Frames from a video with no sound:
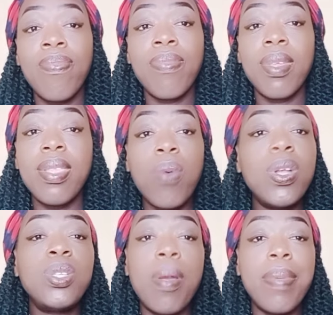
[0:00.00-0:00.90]
they want
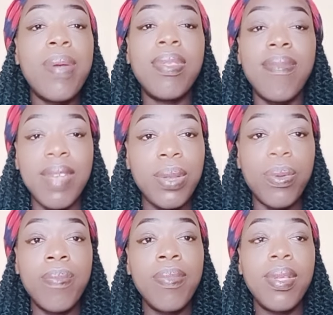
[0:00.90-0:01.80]
to appear on the video.
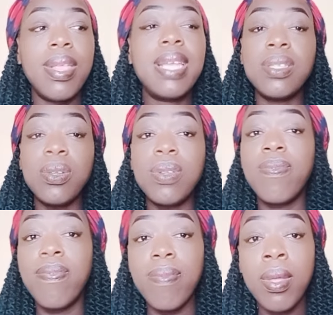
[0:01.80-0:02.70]
That
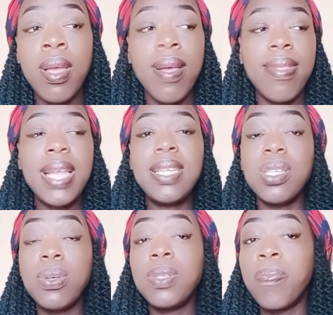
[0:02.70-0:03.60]
is
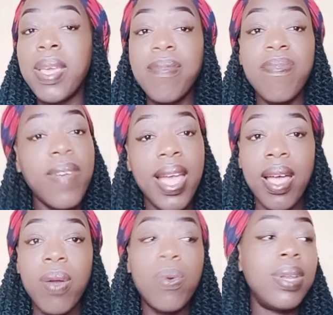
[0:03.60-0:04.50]
not being fair,
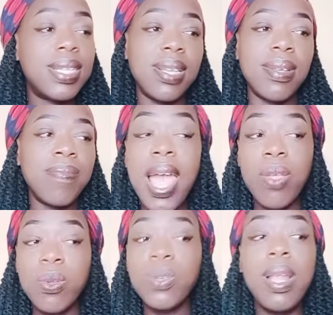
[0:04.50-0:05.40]
honestly. I
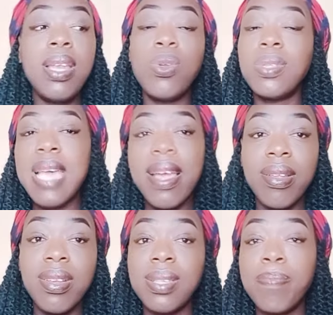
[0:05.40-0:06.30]
usually don't
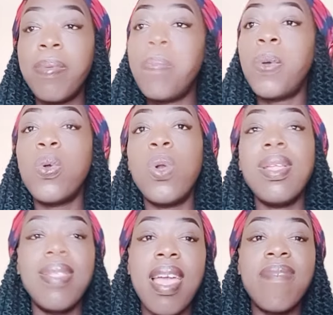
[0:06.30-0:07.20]
agree. People going
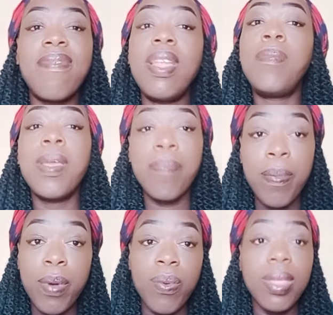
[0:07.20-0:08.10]
there, filming
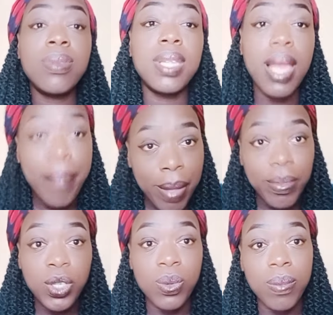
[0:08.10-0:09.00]
people without their
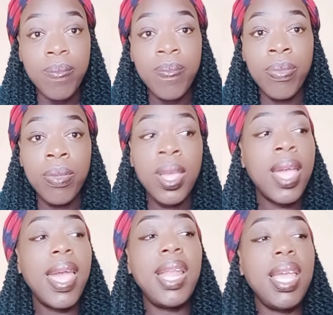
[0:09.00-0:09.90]
permission.
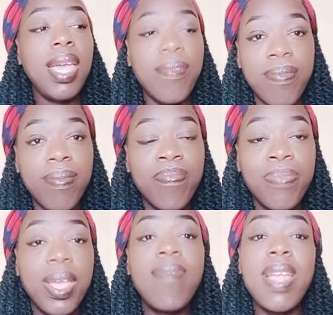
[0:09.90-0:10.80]
And
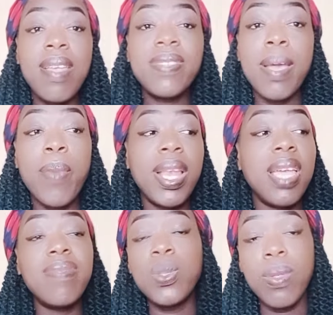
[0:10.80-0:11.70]
even if someone
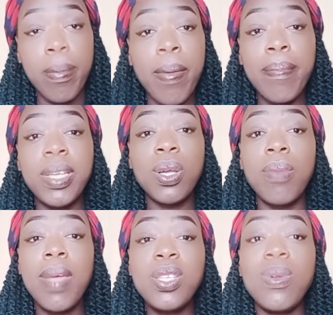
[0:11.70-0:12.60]
gives you the permission,
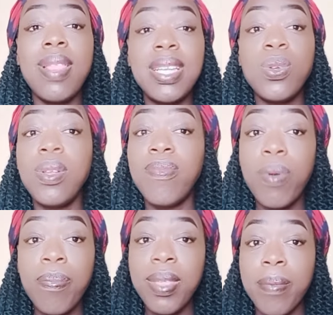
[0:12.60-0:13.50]
make sure that you
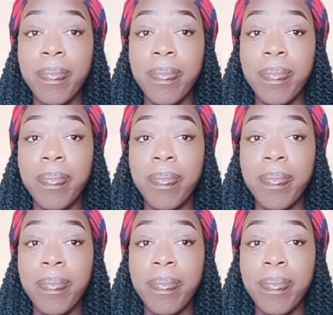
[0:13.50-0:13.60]
inform them